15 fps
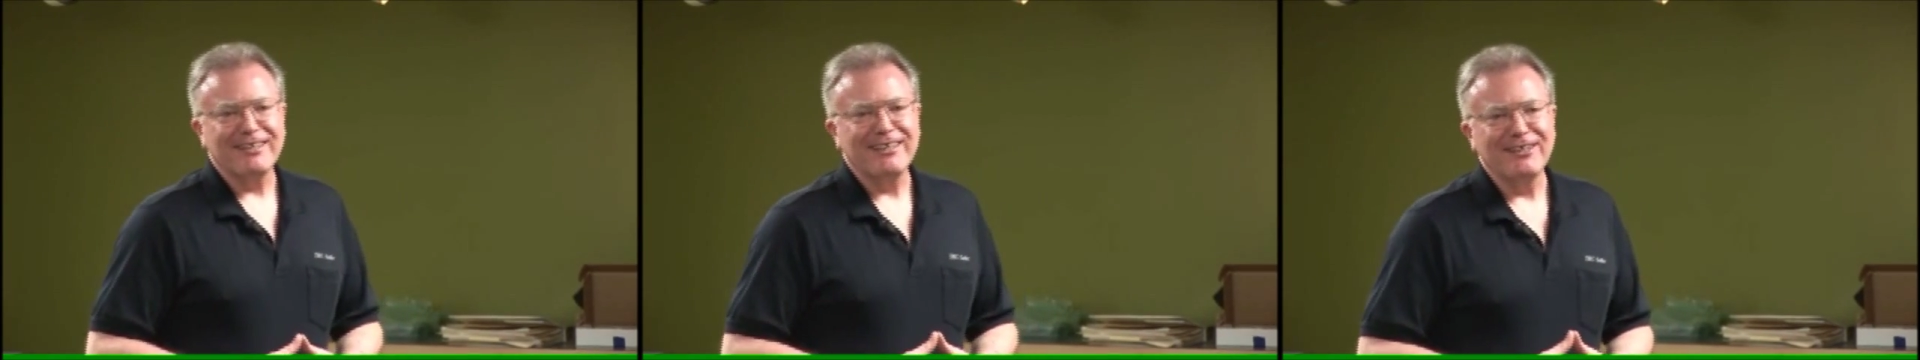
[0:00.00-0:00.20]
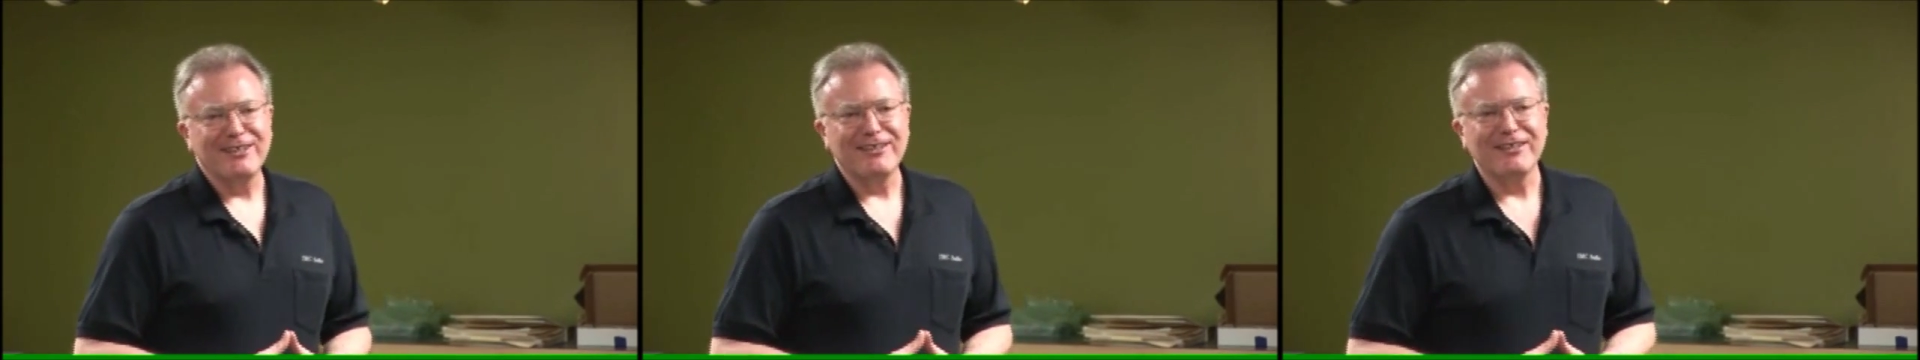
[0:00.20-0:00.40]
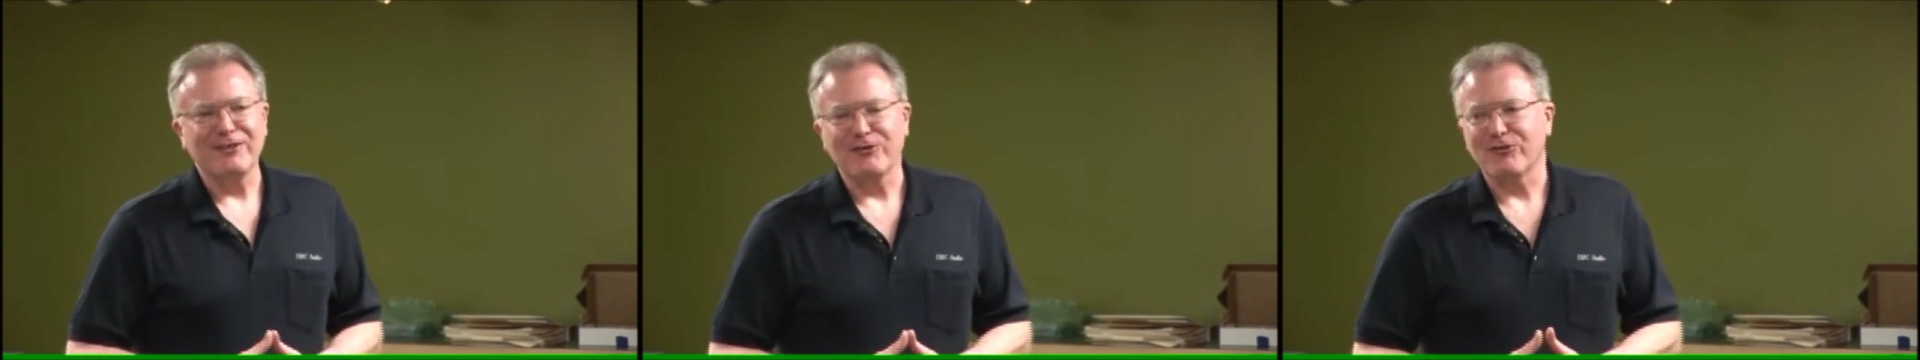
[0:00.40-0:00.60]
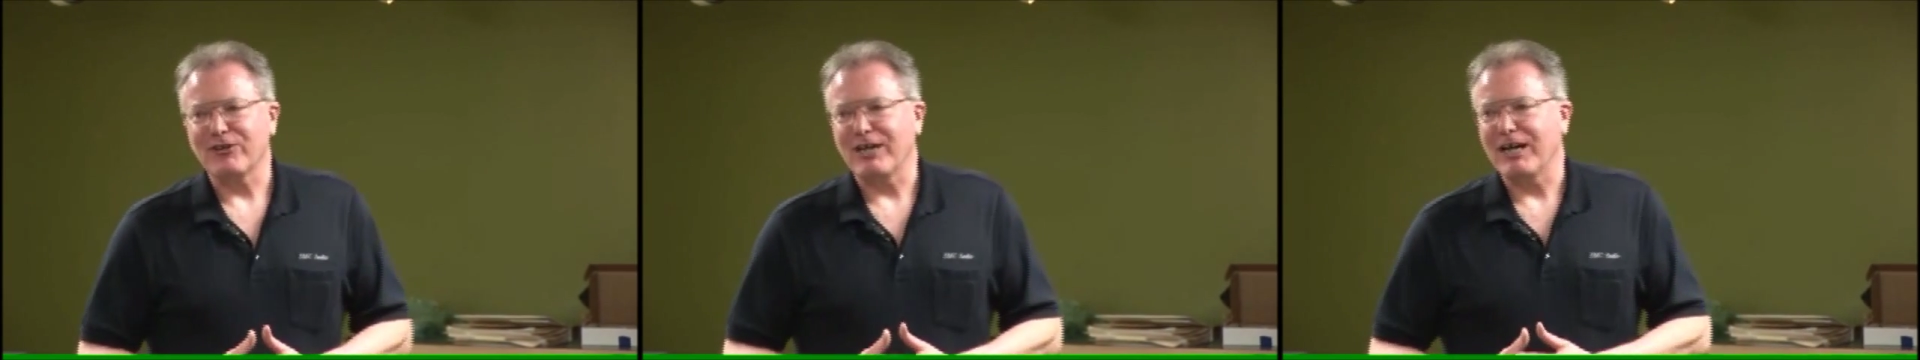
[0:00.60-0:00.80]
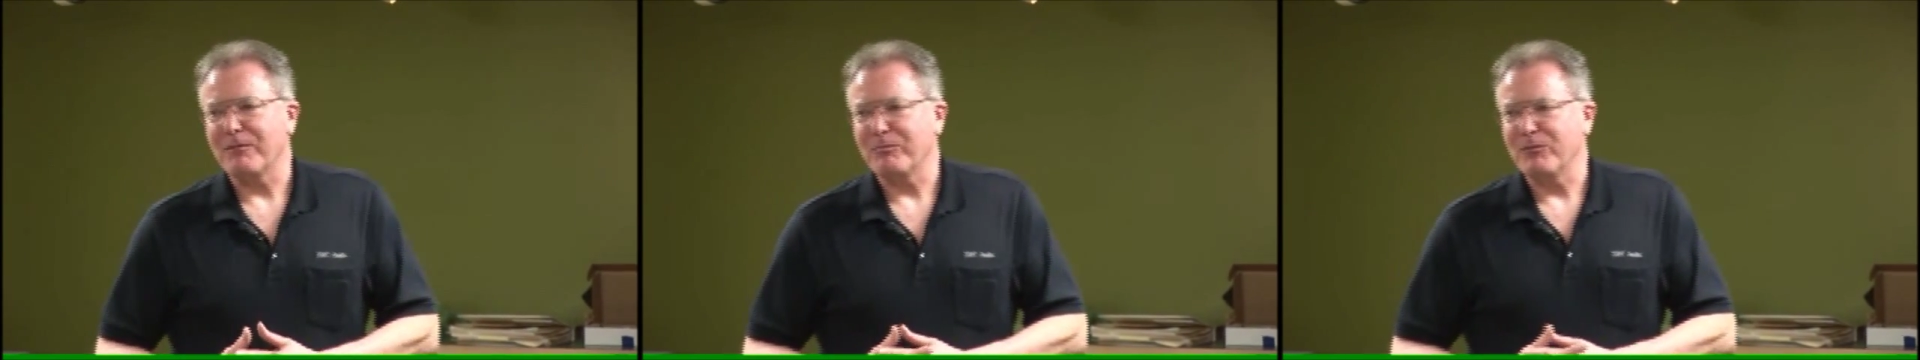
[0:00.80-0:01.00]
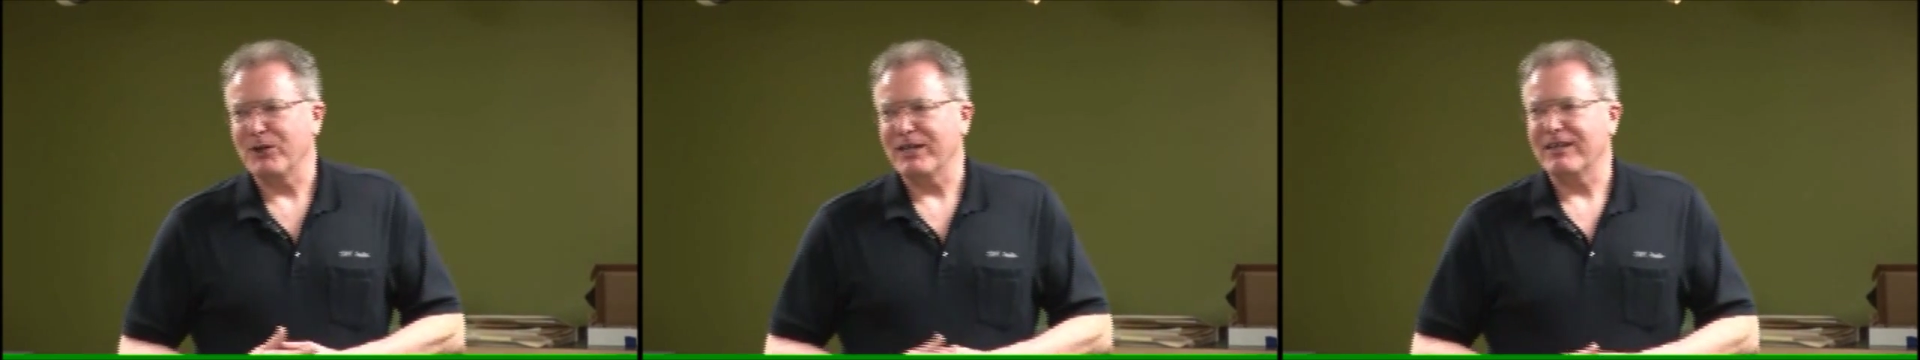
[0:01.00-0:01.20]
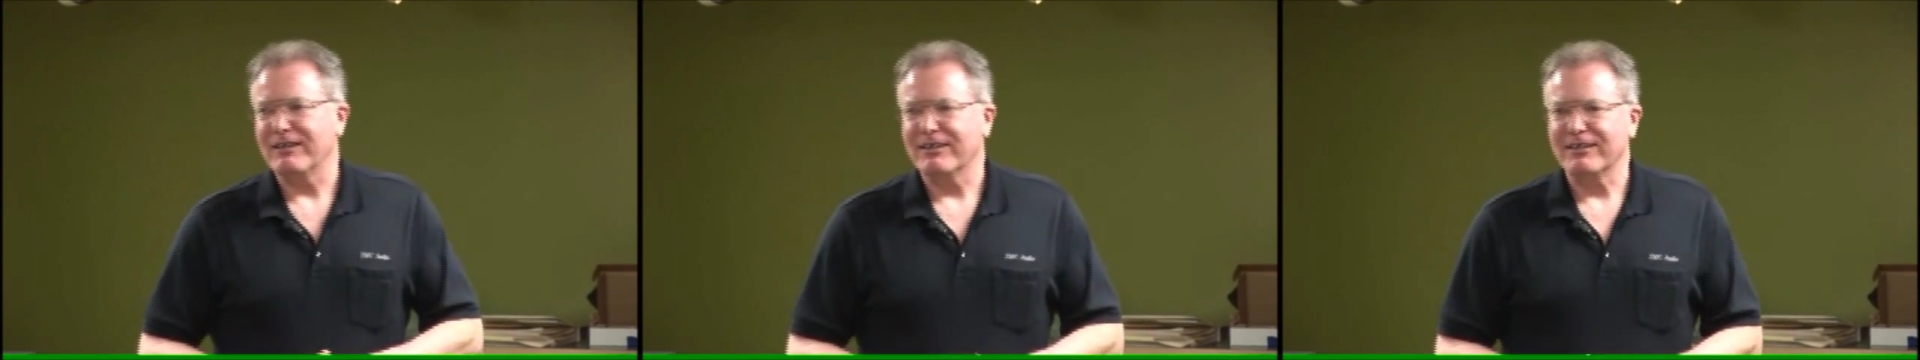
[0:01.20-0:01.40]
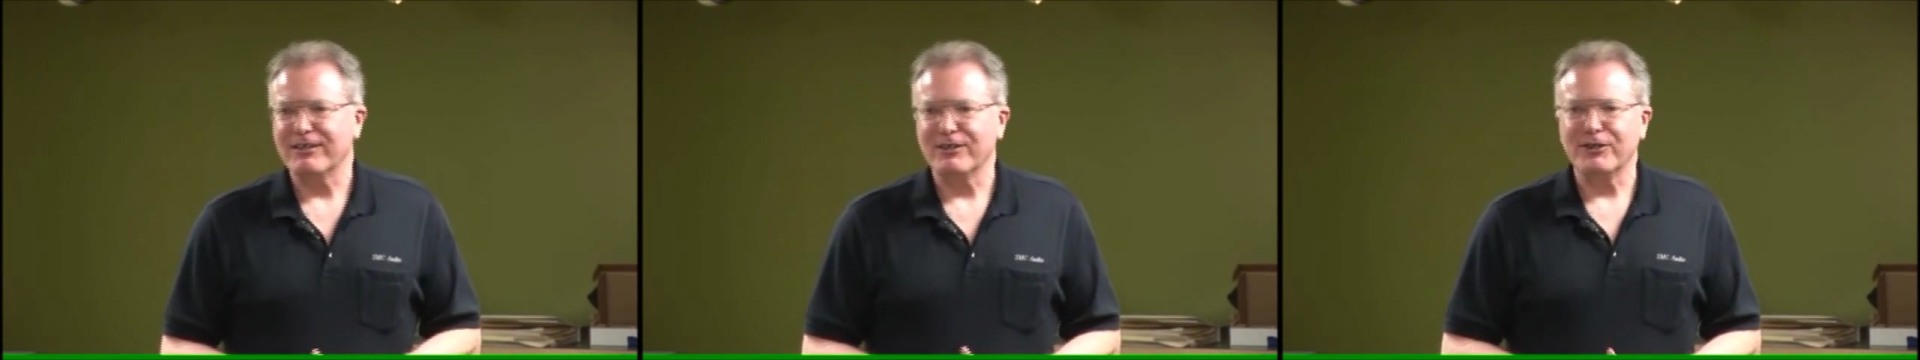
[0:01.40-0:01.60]
in his shop,
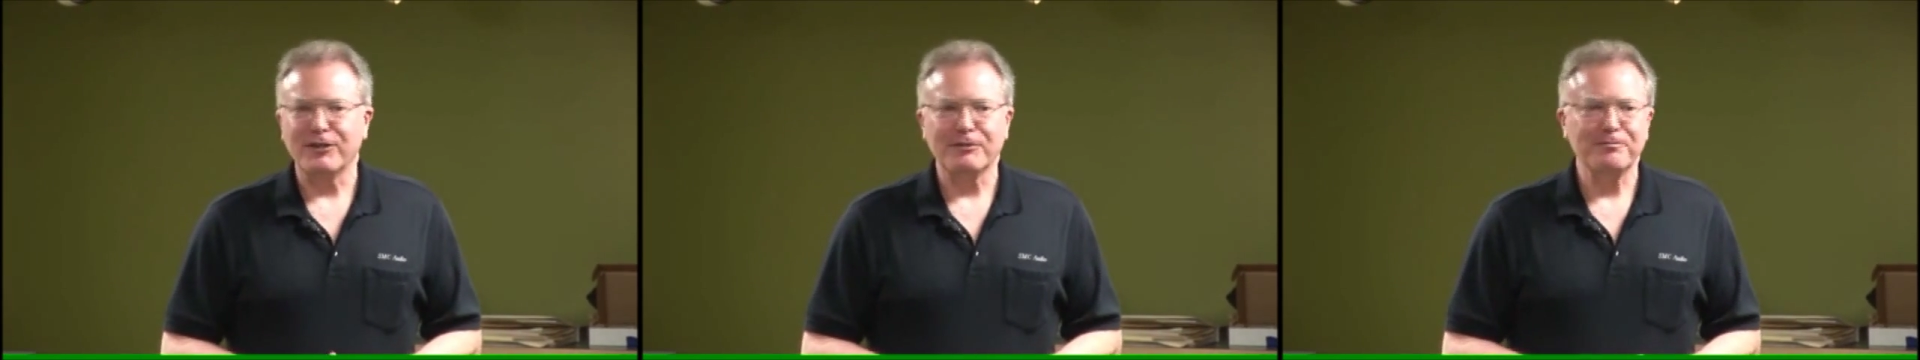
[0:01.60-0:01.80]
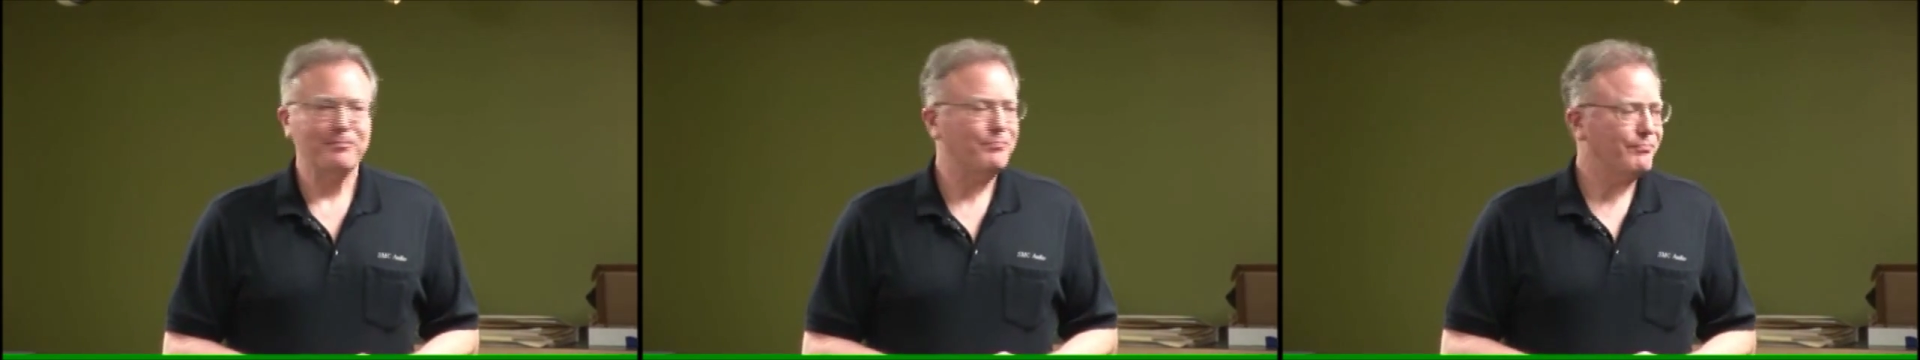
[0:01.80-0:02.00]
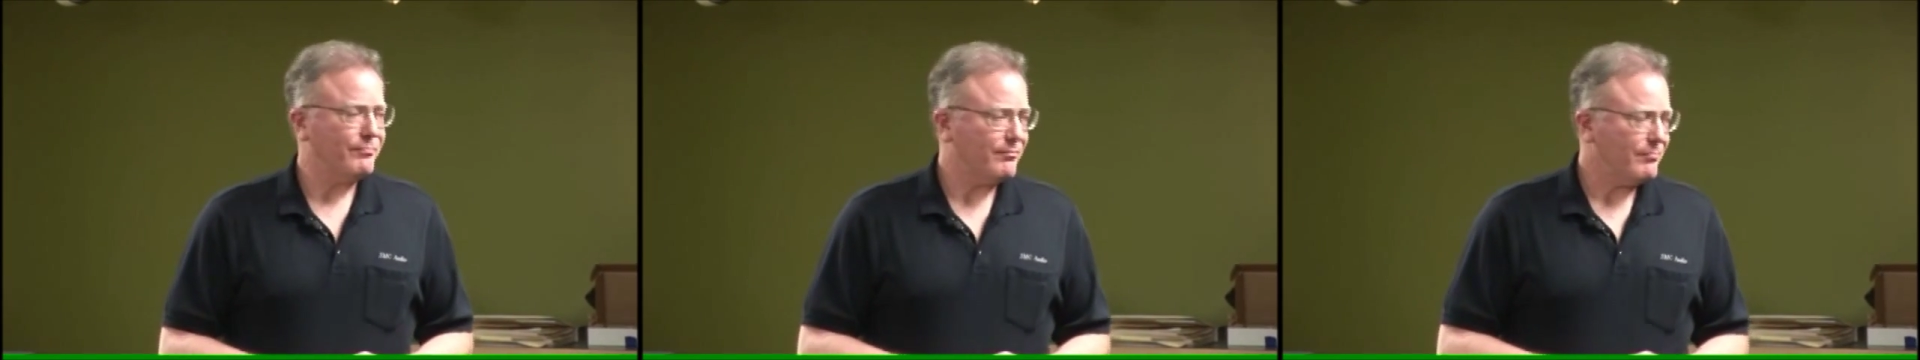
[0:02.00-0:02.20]
bringing it here,